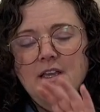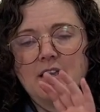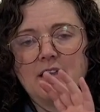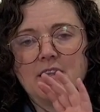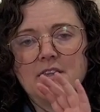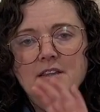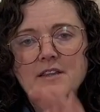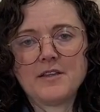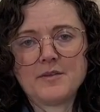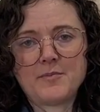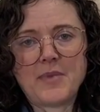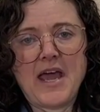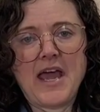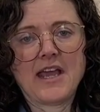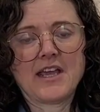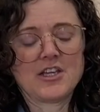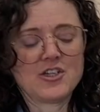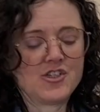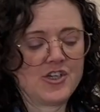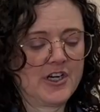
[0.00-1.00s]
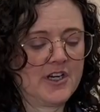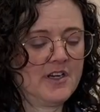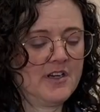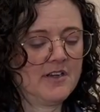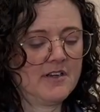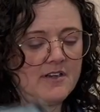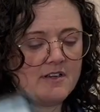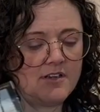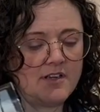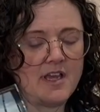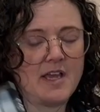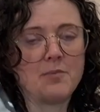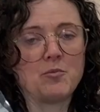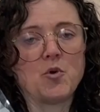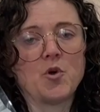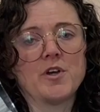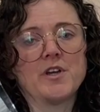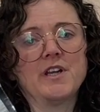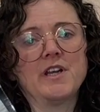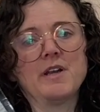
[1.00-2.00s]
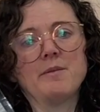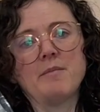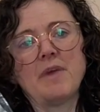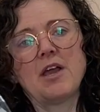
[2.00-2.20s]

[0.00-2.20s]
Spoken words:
the packaging and put it in my